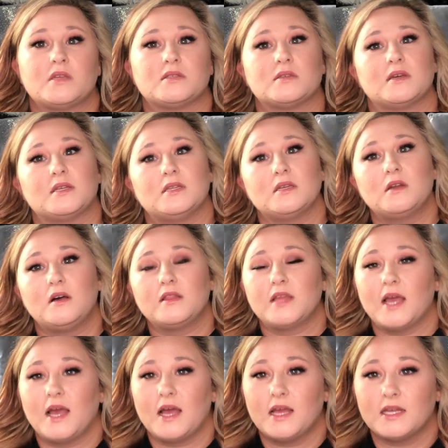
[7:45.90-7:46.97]
So I did all
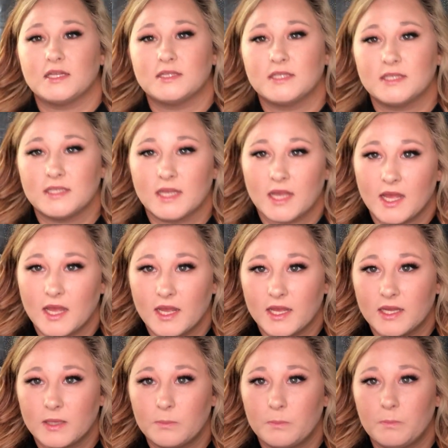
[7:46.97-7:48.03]
that, and then
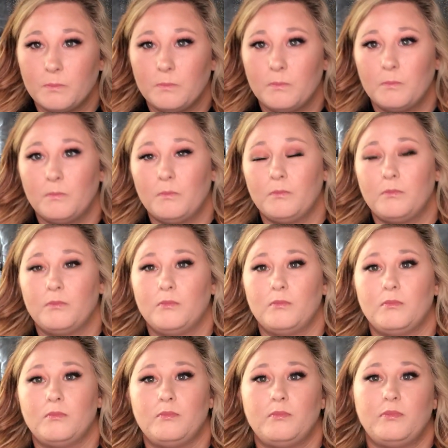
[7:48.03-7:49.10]
I
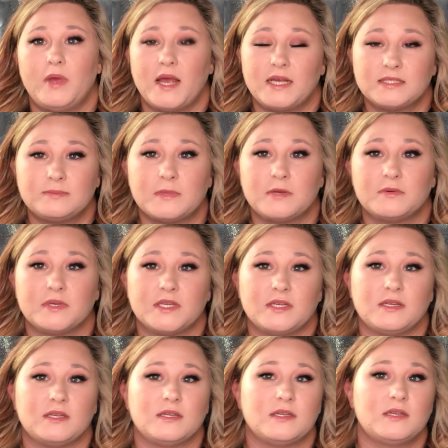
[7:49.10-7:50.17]
passed my
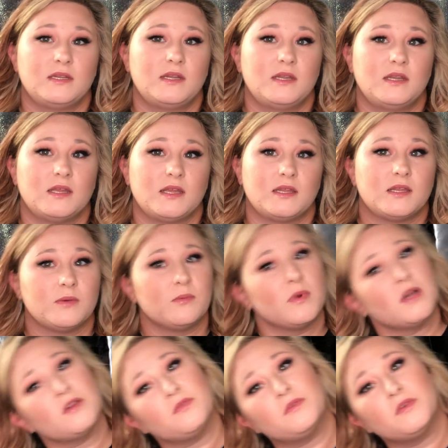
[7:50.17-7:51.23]
written, and then
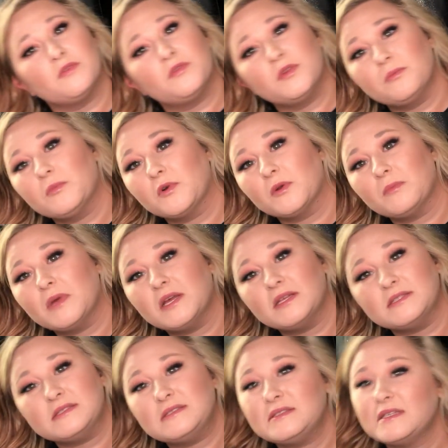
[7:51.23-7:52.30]
worked for a few more
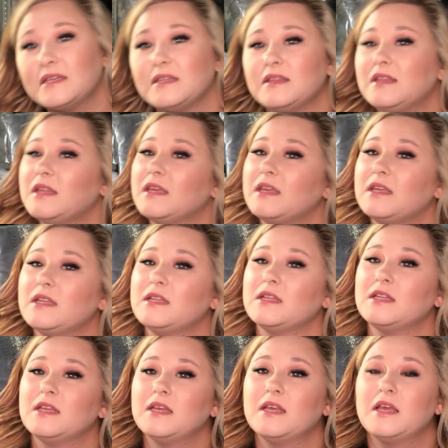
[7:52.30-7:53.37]
months, and
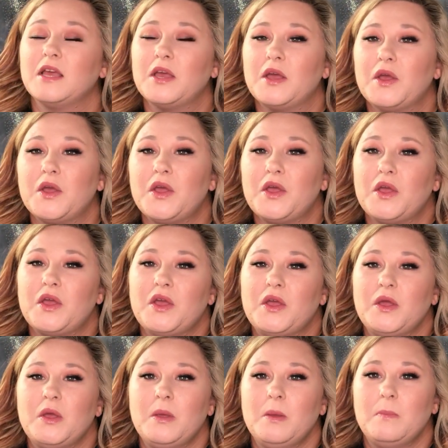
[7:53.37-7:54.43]
then
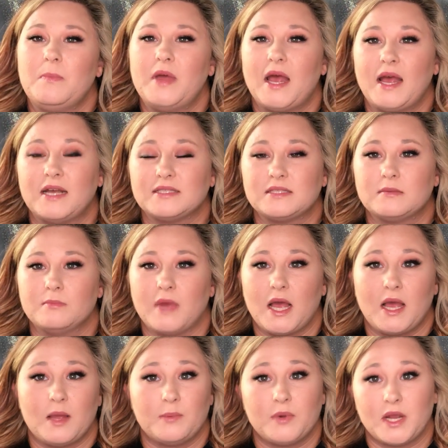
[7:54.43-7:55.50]
passed
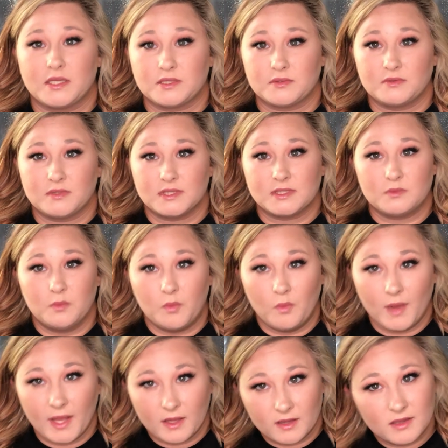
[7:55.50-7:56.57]
my practical as
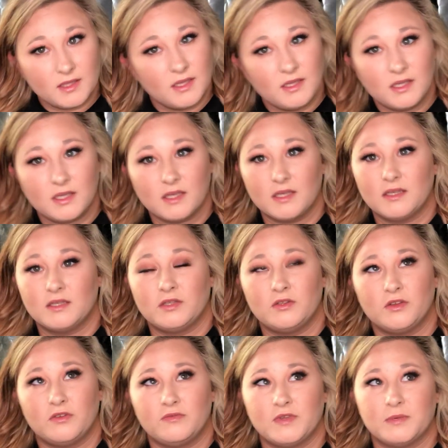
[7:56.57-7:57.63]
well in
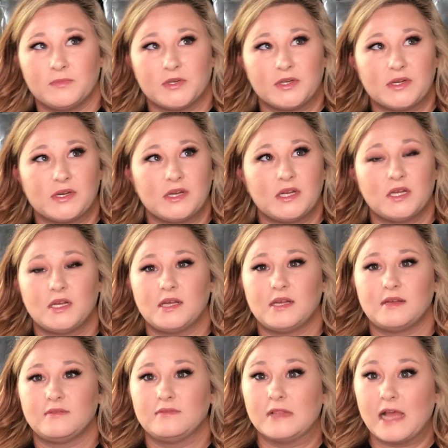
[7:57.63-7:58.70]
November
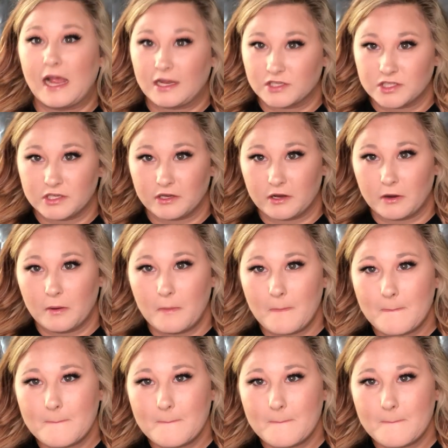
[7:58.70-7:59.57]
of last year.